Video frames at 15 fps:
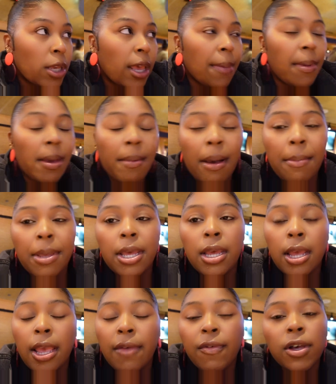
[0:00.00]
Give me a mommy
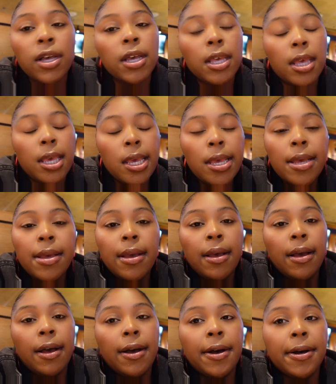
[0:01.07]
and Eva cookie.
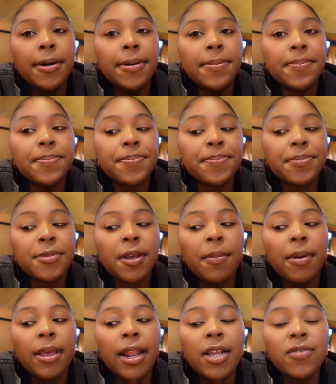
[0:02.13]

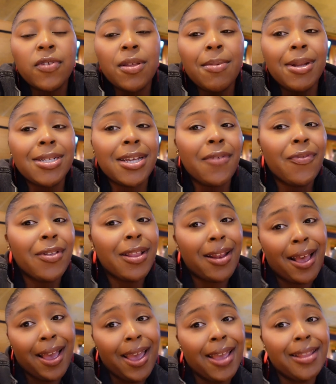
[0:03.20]
Yeah, that's pretty much it for the
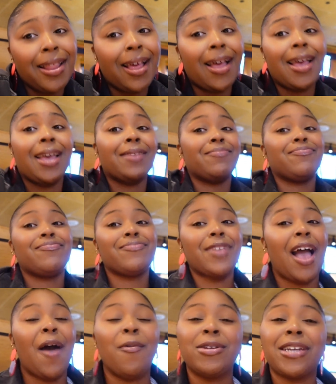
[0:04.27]
night. Like, I
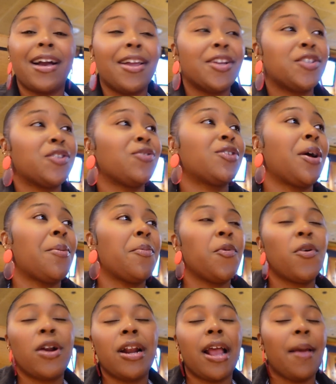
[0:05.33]
wish I could have showed y'all
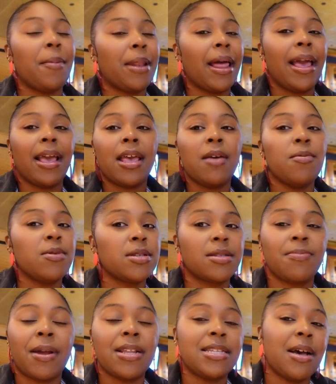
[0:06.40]
more today, but like, it was,
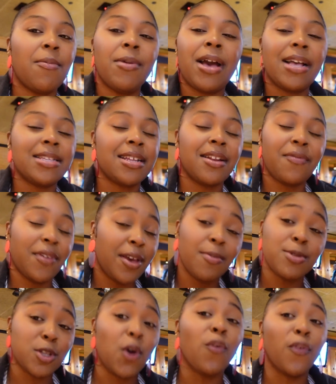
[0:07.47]
by the time we got to the event, it
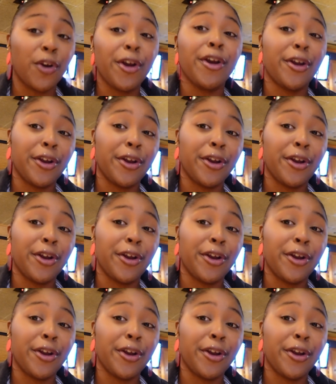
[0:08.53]
was over.